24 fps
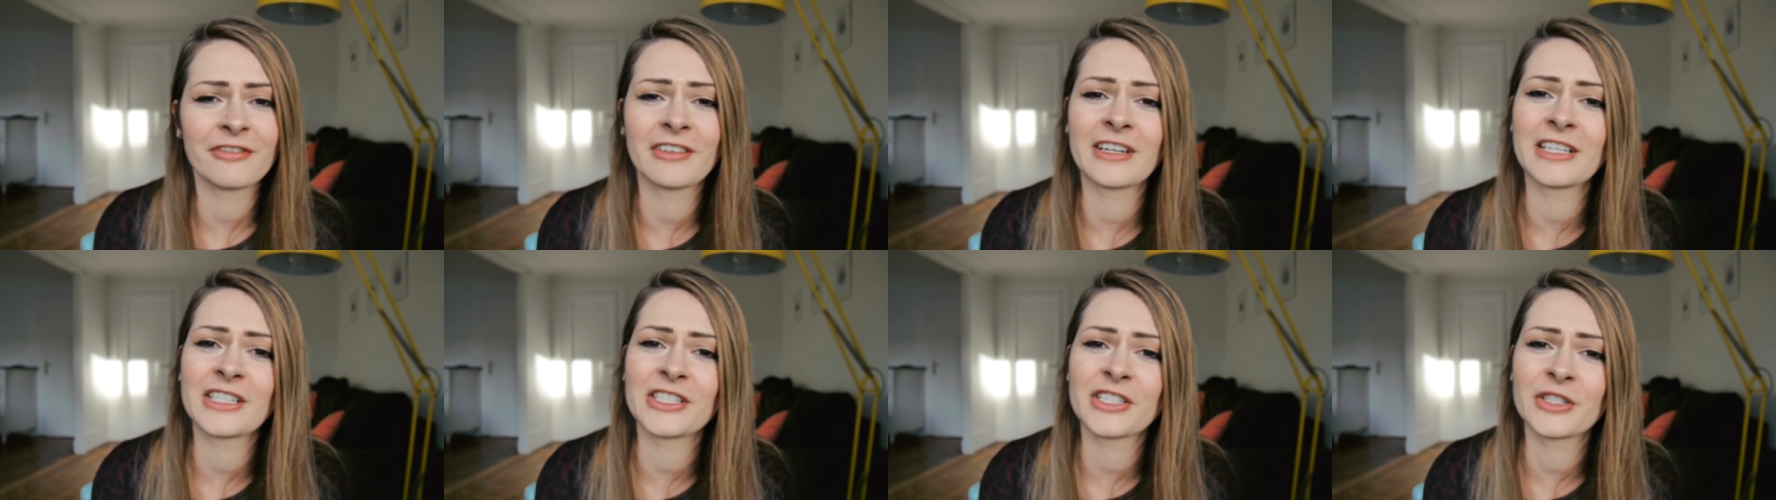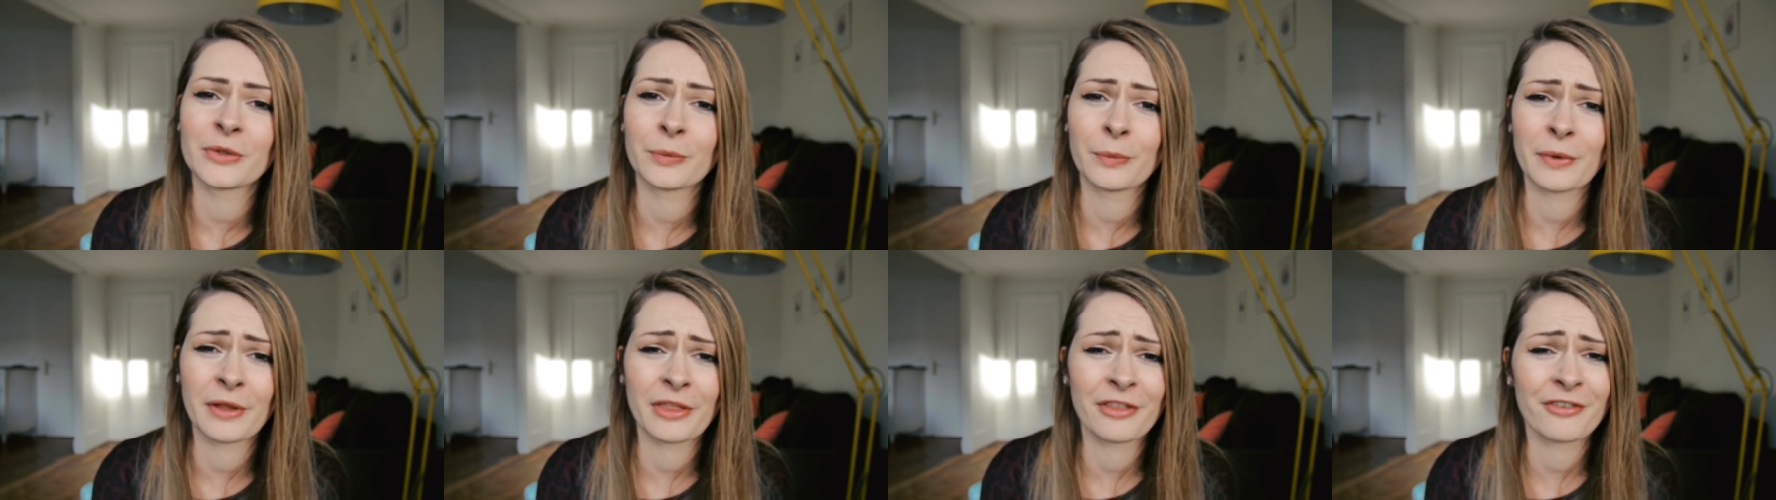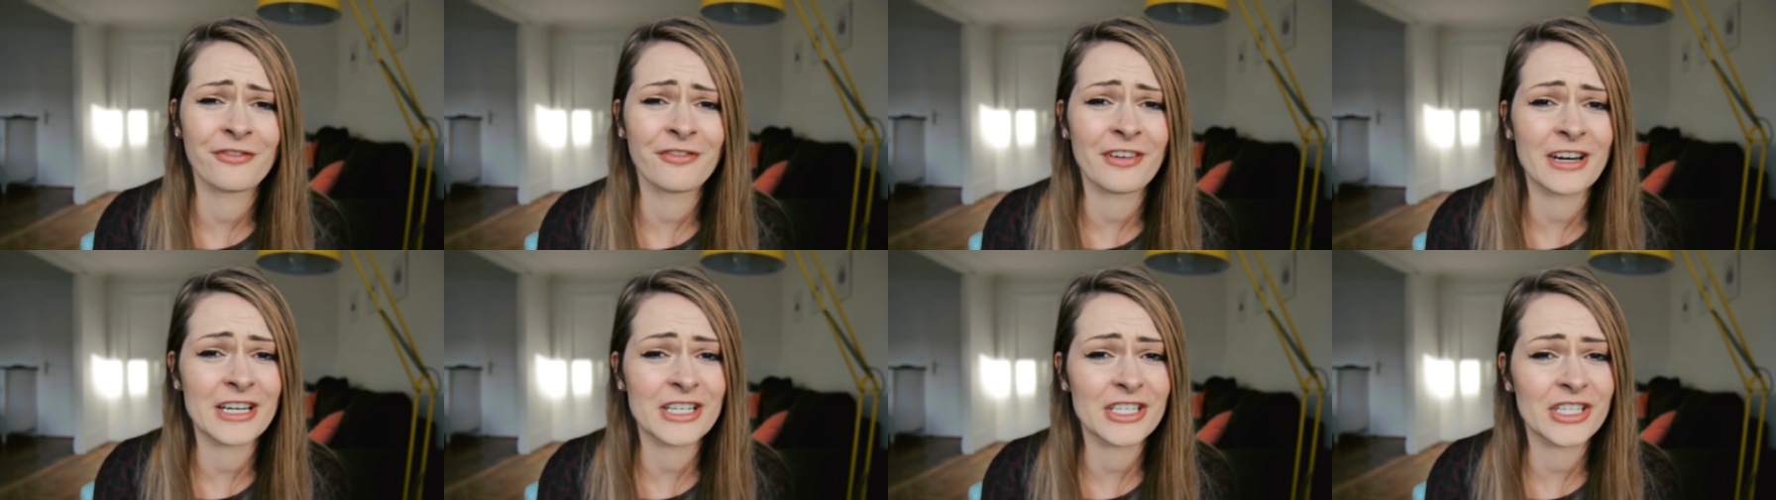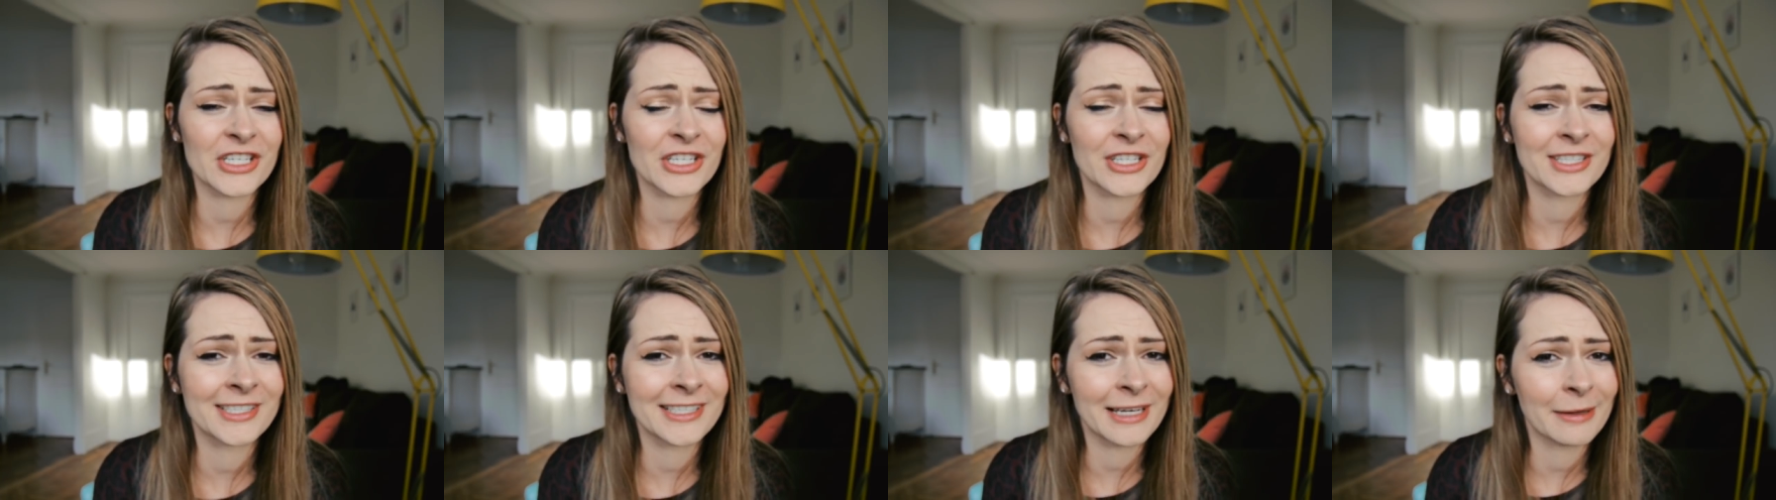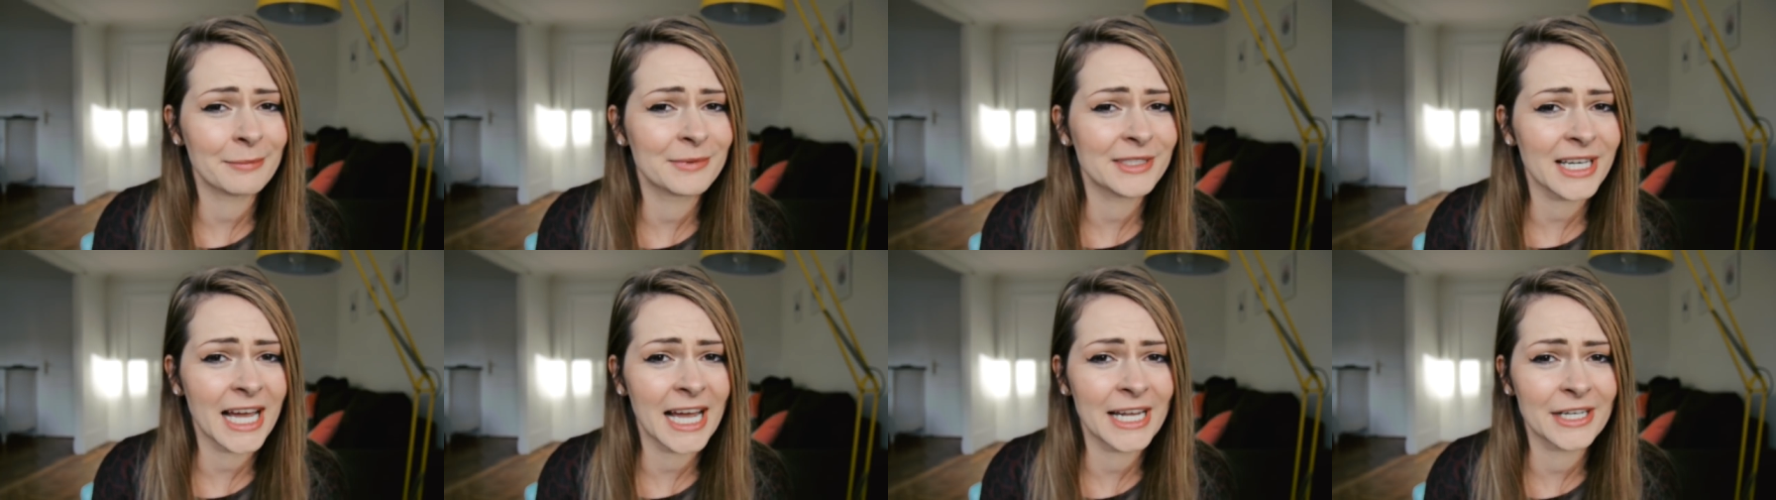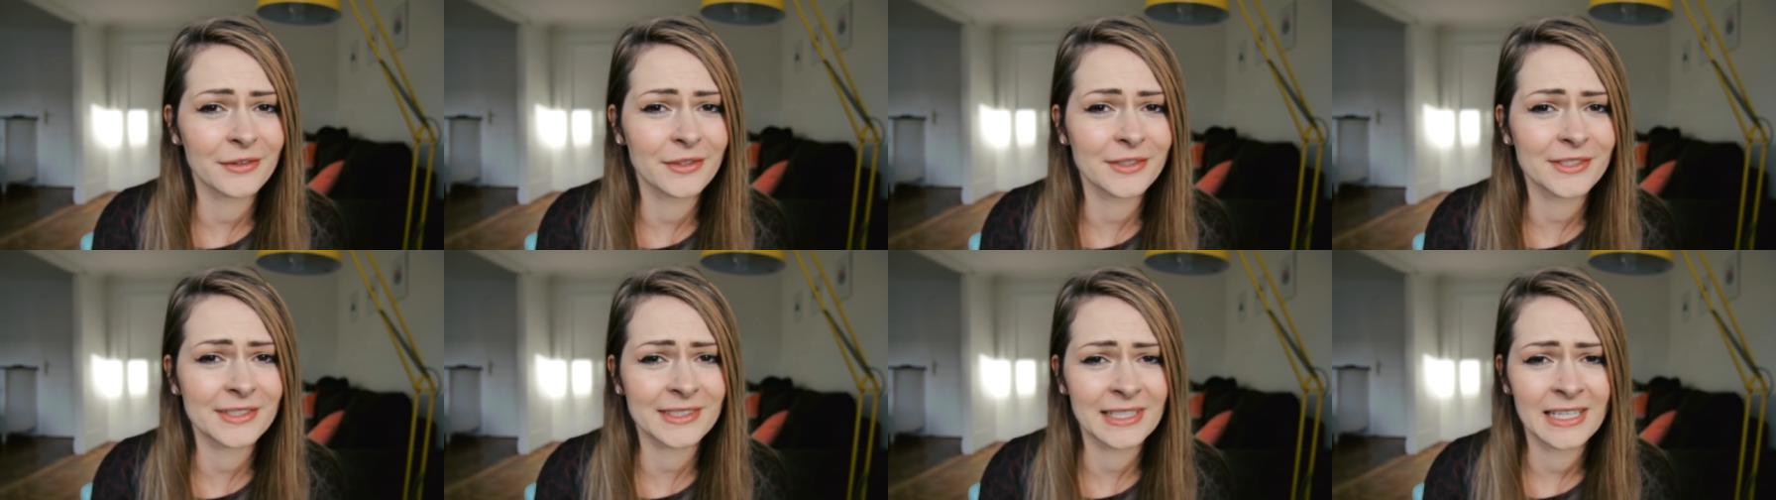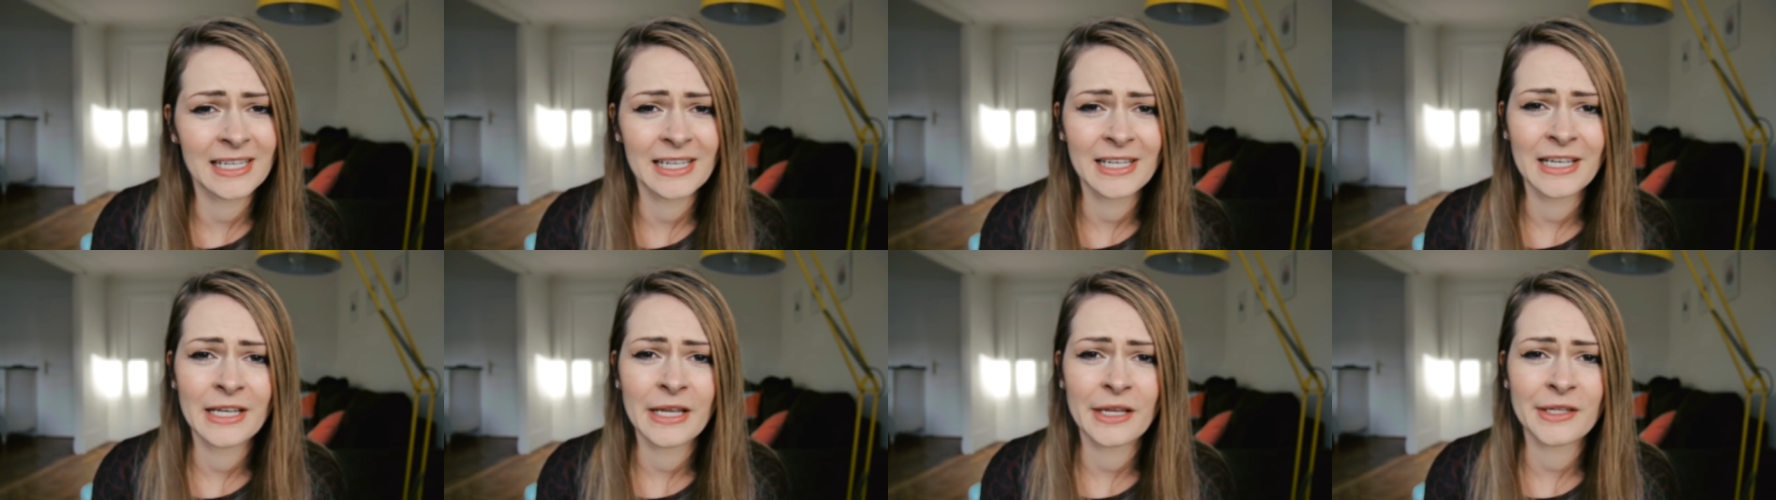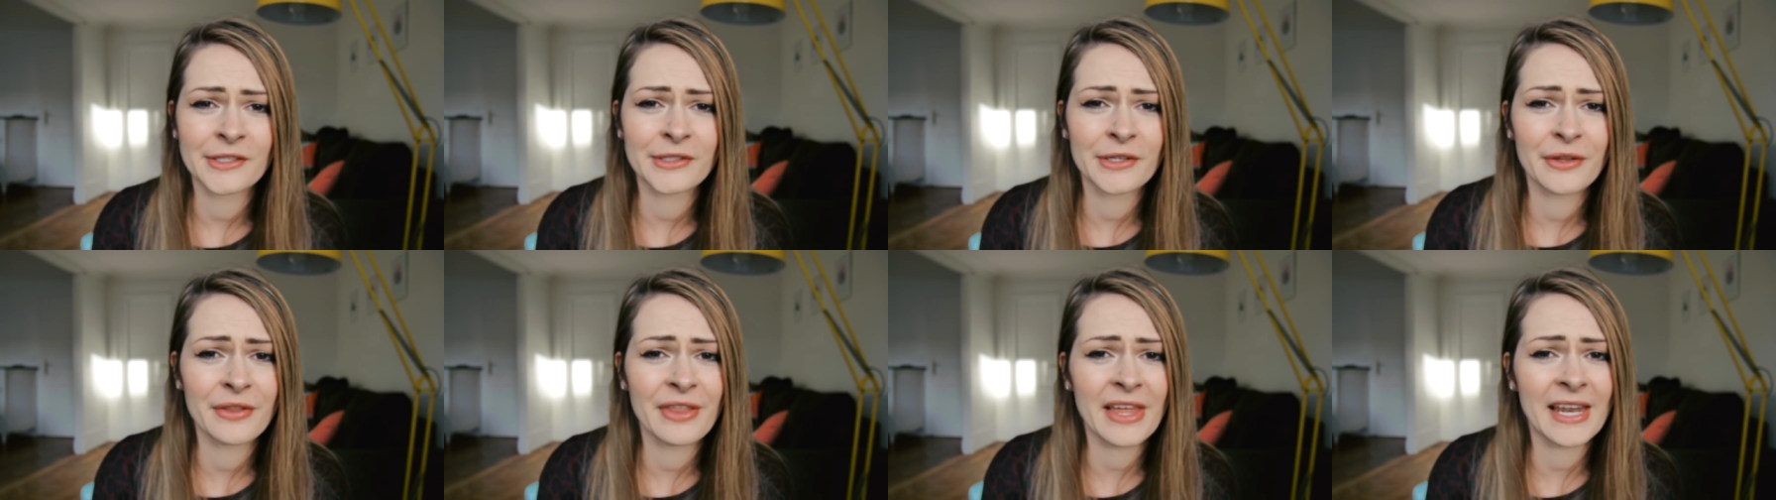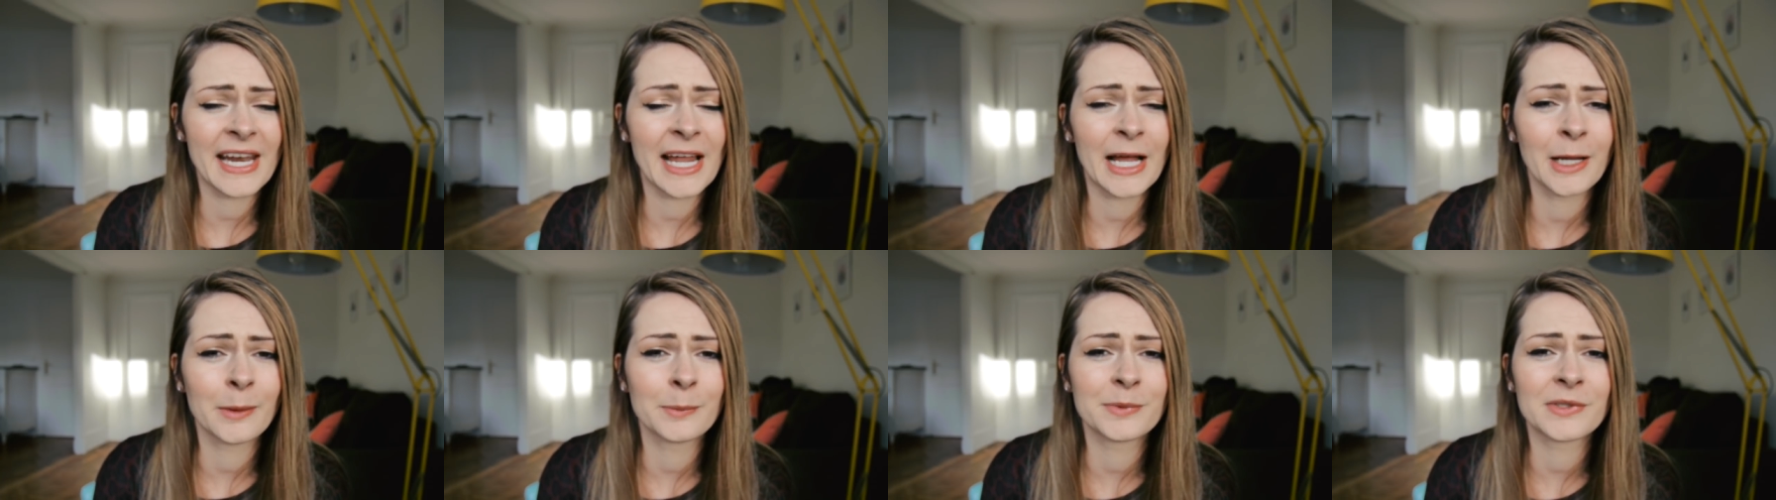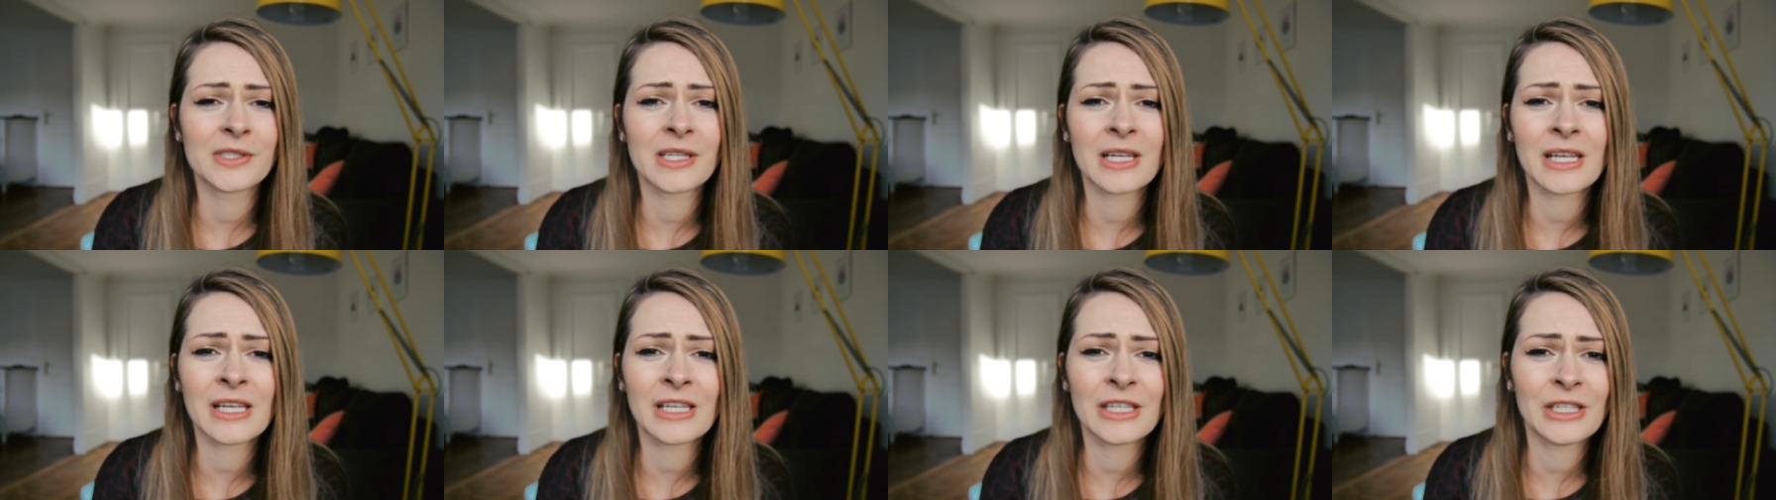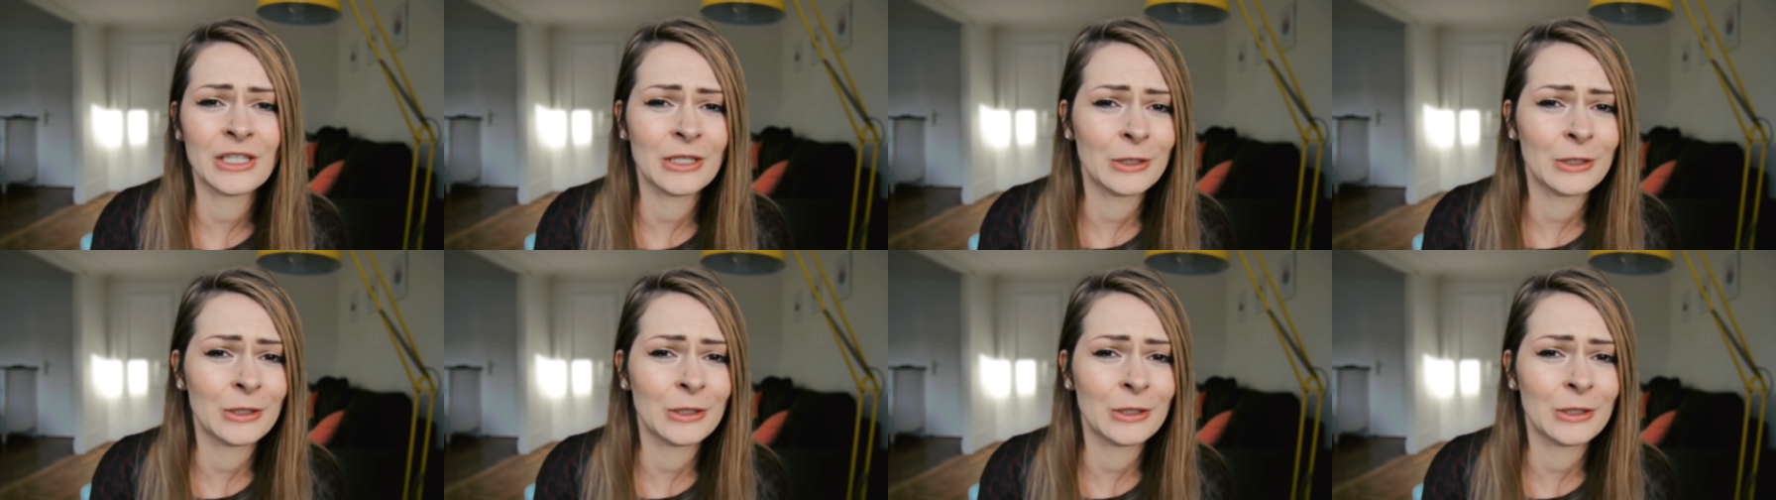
French with French subtitles so that helps